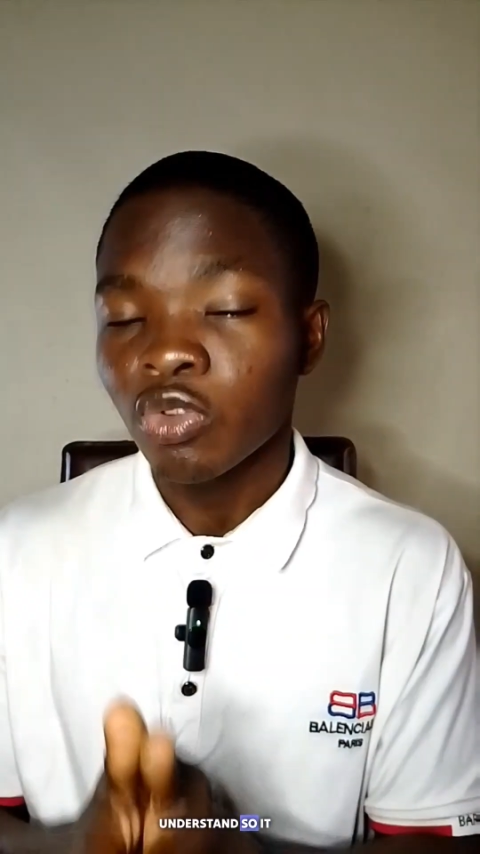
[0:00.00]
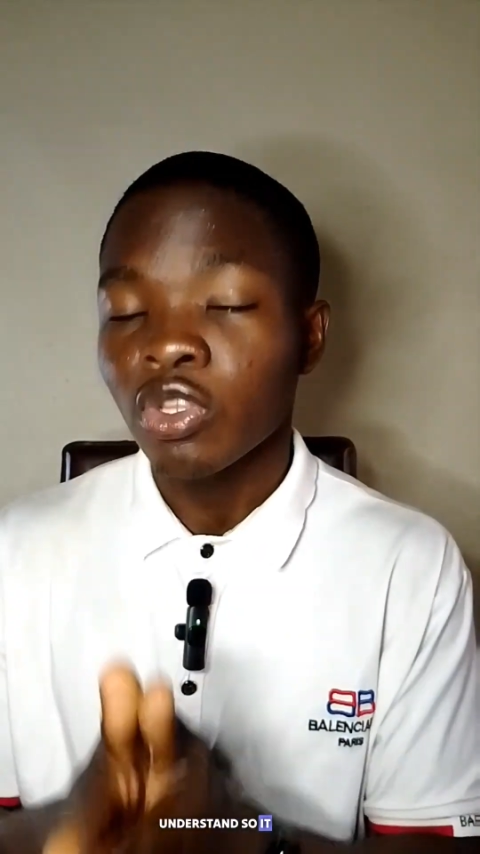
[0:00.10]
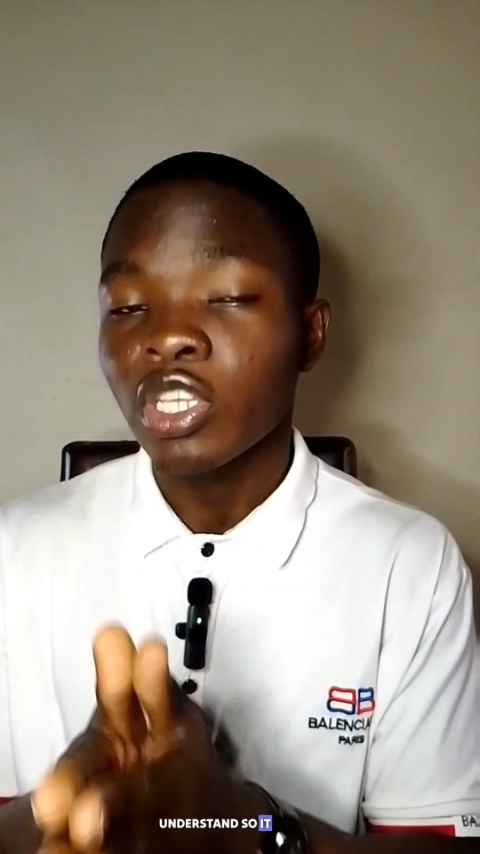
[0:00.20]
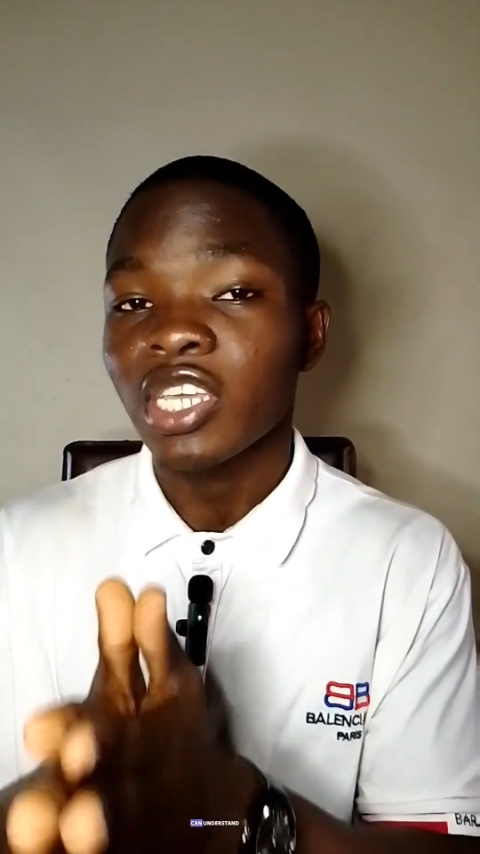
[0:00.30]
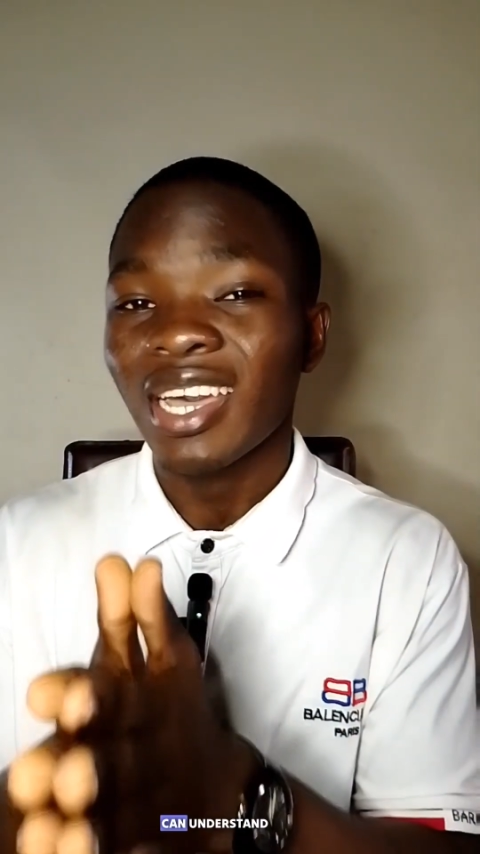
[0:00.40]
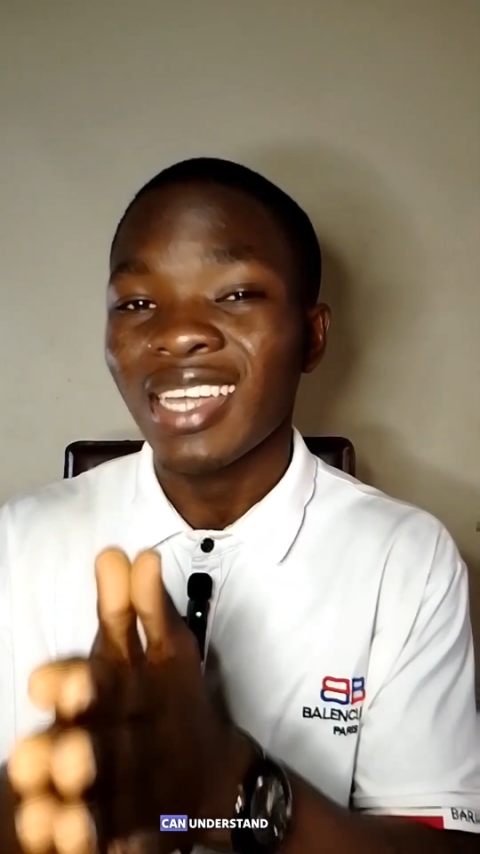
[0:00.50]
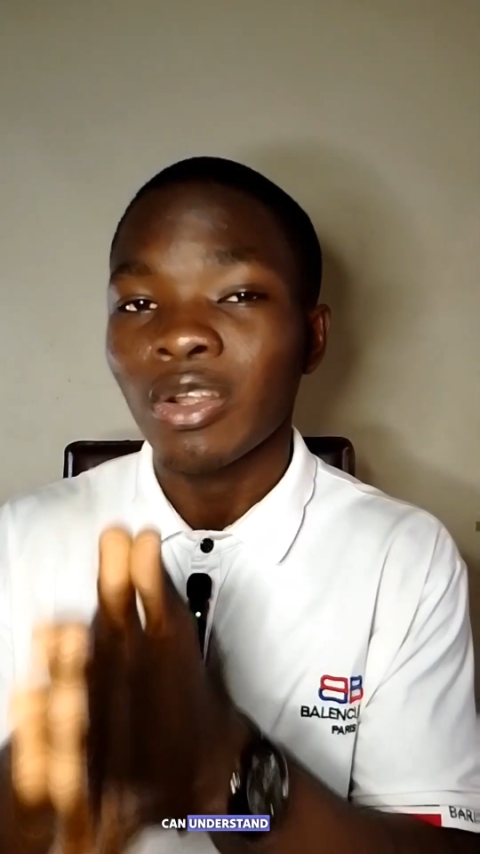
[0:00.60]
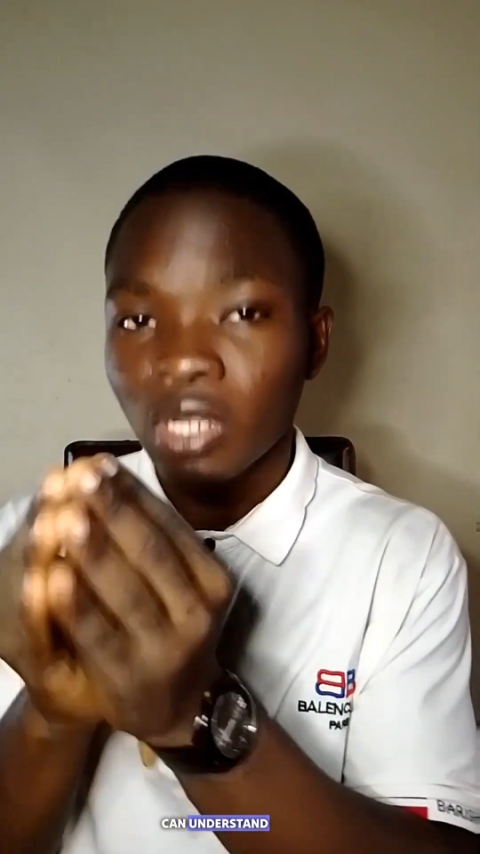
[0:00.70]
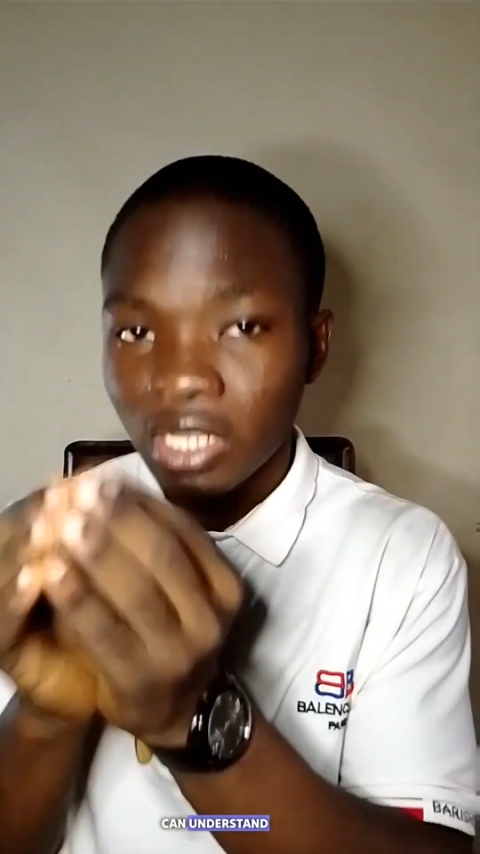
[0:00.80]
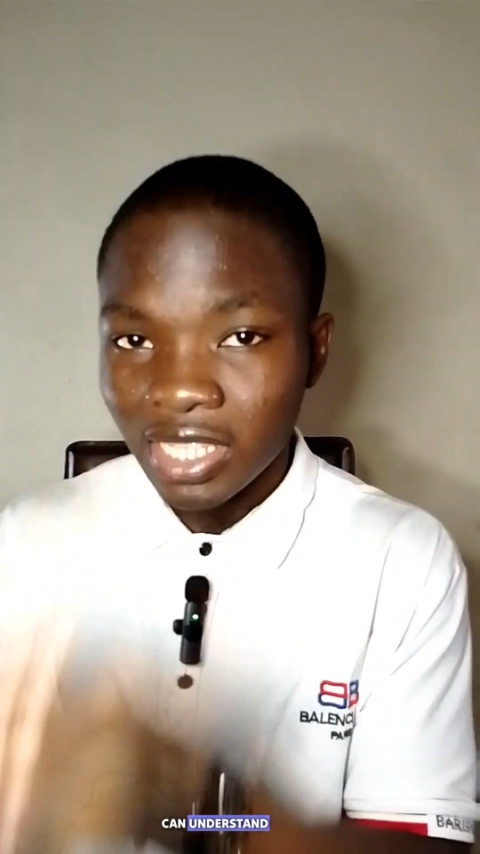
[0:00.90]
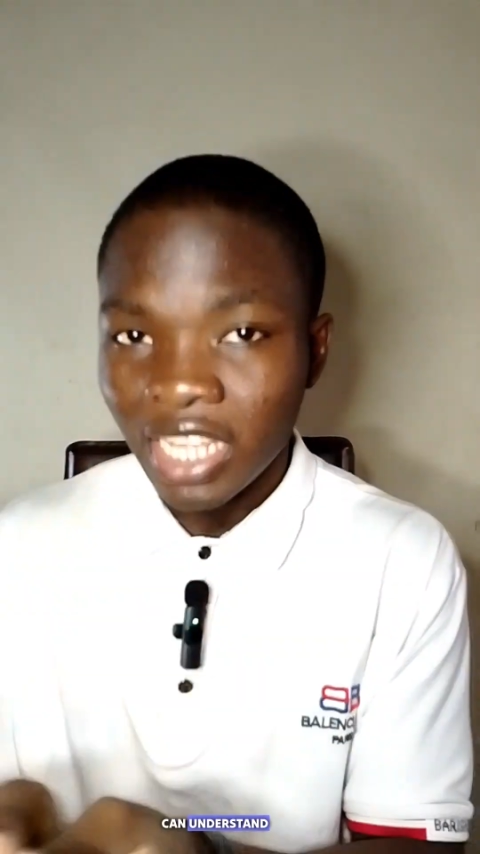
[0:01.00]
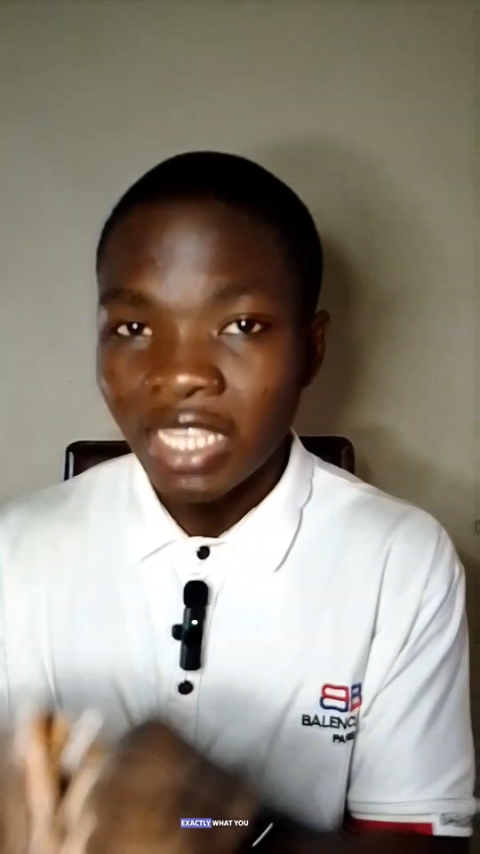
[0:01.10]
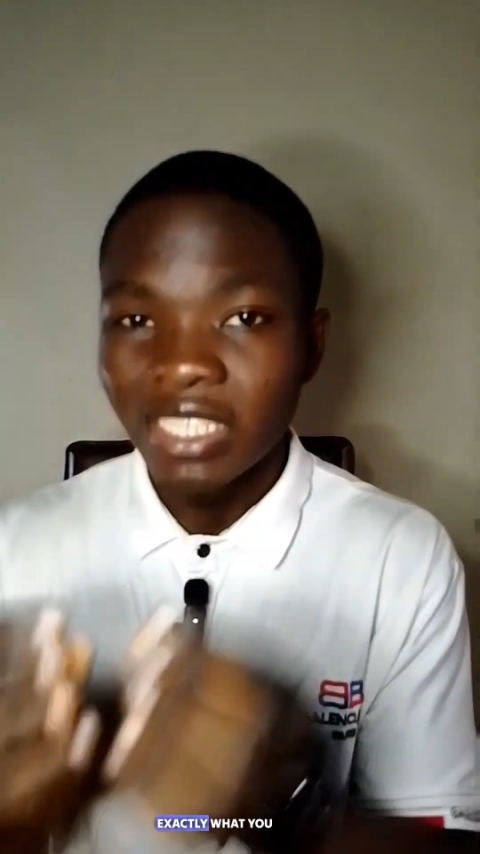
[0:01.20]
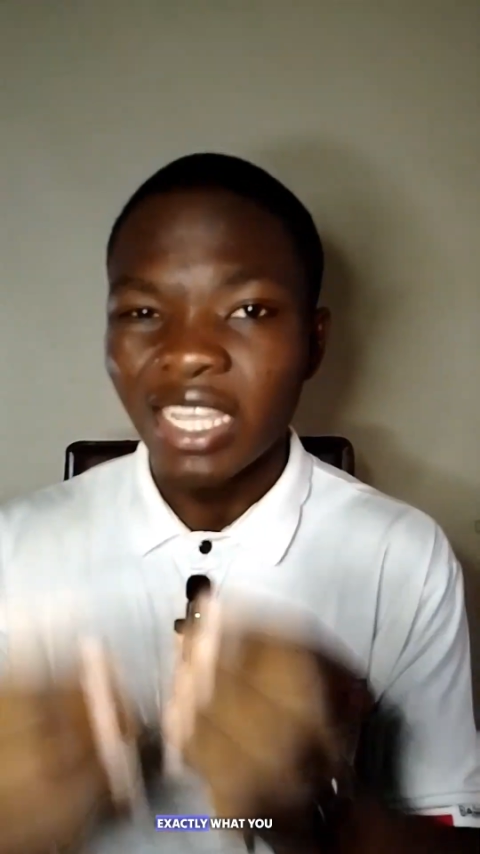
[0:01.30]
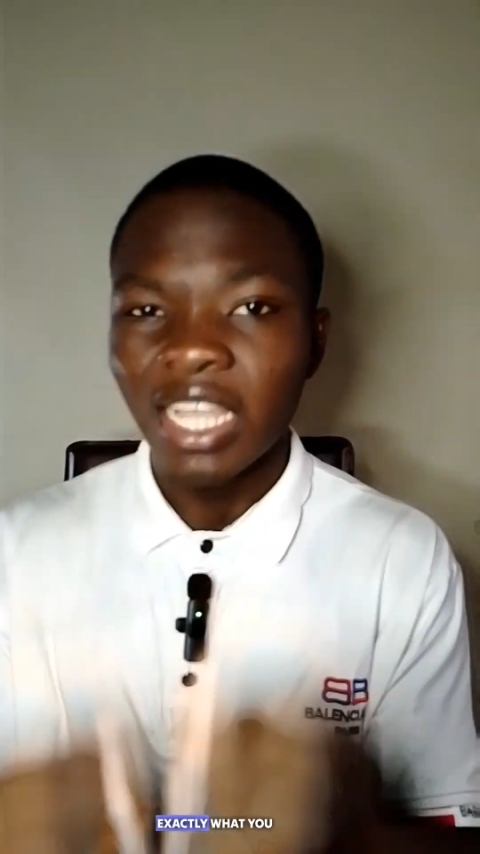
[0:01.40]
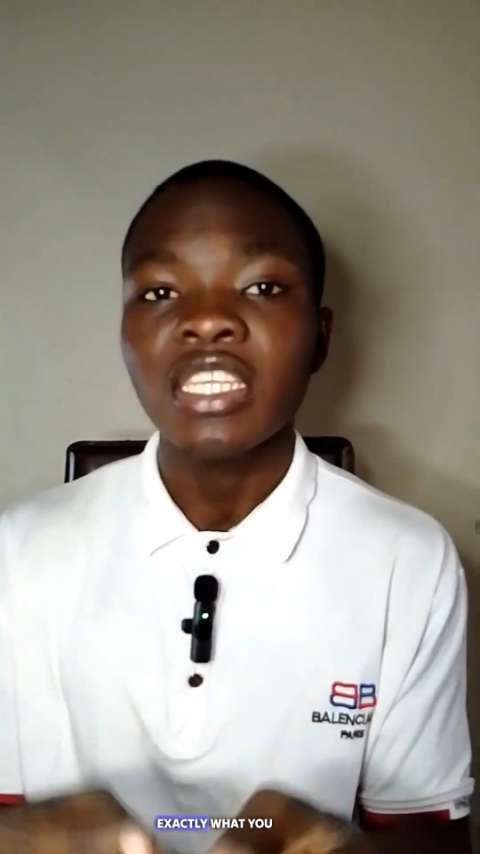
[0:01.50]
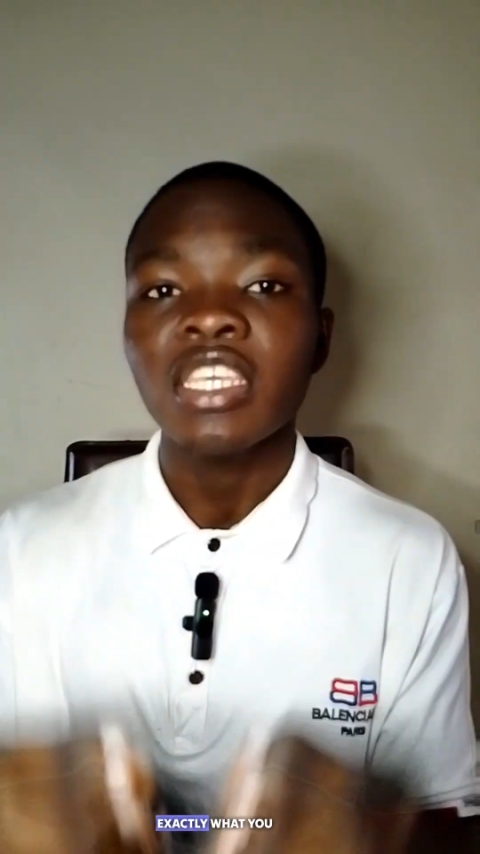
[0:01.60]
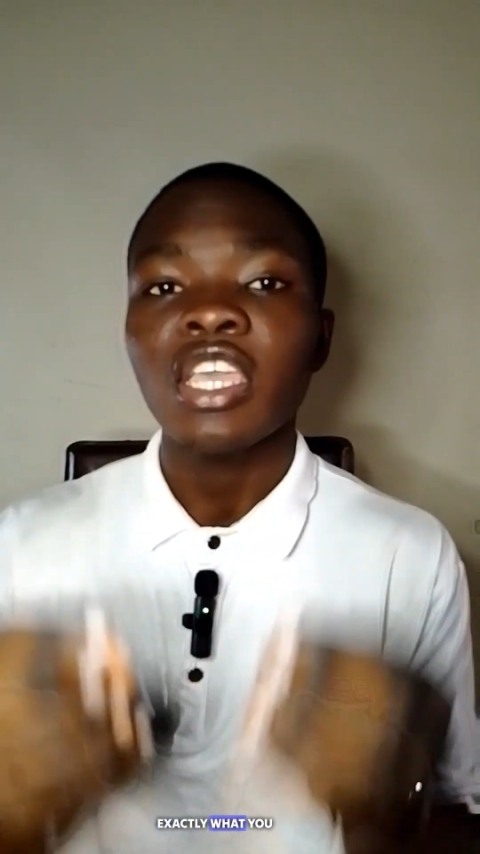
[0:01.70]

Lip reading: so it can understand exactly